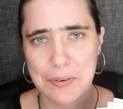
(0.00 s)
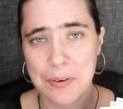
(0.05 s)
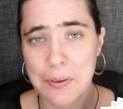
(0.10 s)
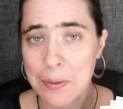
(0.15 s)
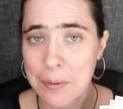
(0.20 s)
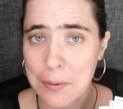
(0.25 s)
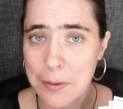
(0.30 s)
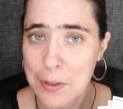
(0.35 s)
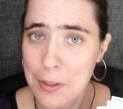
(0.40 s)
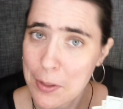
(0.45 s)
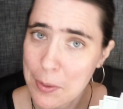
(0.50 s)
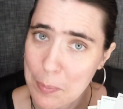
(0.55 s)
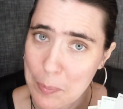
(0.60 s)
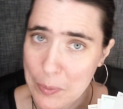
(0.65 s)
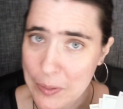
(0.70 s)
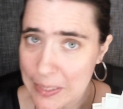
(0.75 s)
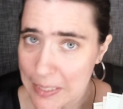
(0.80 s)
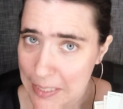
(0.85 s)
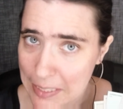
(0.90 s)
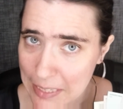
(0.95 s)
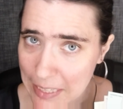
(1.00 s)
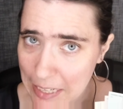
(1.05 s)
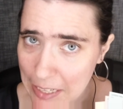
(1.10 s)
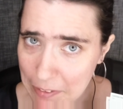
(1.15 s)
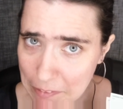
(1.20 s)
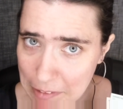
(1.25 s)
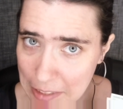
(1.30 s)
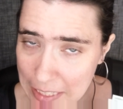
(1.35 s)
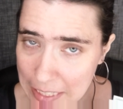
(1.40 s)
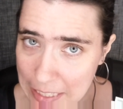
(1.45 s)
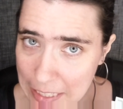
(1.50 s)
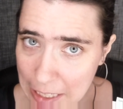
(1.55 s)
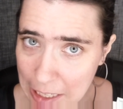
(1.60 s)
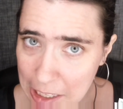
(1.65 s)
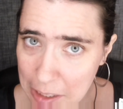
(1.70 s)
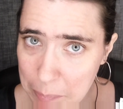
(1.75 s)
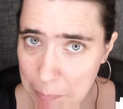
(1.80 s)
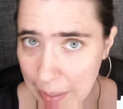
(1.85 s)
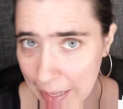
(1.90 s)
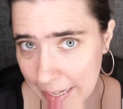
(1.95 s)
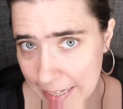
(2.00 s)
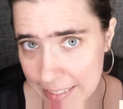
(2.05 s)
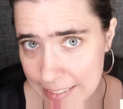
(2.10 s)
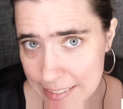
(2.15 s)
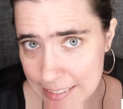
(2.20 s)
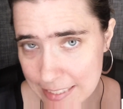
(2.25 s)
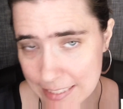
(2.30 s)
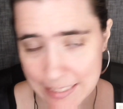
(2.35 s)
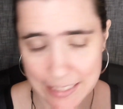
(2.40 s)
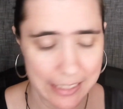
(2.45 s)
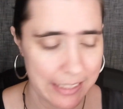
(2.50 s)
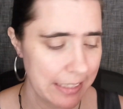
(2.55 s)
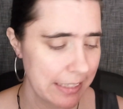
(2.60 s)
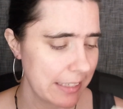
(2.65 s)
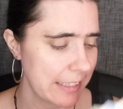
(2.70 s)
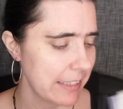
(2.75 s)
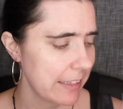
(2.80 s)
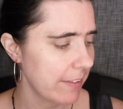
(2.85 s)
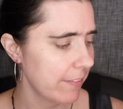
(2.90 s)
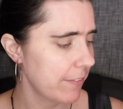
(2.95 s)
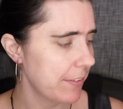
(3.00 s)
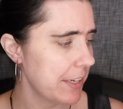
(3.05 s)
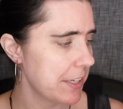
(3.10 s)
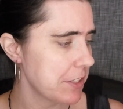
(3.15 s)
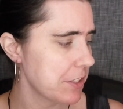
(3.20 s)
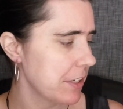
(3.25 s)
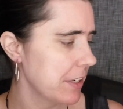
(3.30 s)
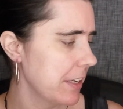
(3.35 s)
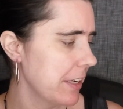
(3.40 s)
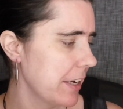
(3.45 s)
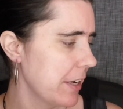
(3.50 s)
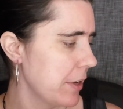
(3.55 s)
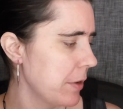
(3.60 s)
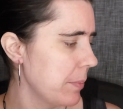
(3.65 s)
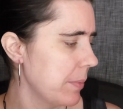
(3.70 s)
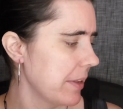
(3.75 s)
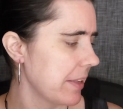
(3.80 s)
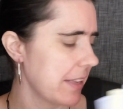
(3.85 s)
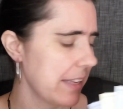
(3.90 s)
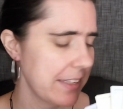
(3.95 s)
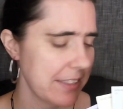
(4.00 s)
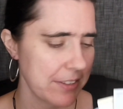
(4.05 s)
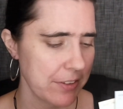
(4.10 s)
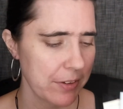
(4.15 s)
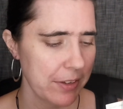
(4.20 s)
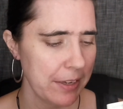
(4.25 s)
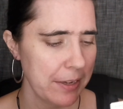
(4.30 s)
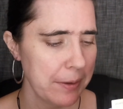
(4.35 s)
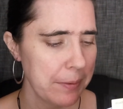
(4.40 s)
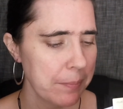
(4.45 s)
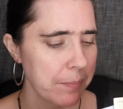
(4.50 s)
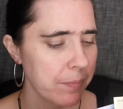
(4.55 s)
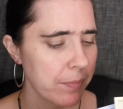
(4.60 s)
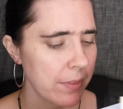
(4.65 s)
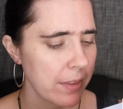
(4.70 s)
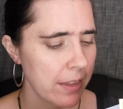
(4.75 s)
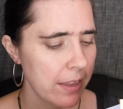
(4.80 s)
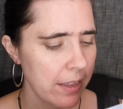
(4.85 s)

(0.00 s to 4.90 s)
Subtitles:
They're more likely to find in paint than in the fashion aisle, but that's okay.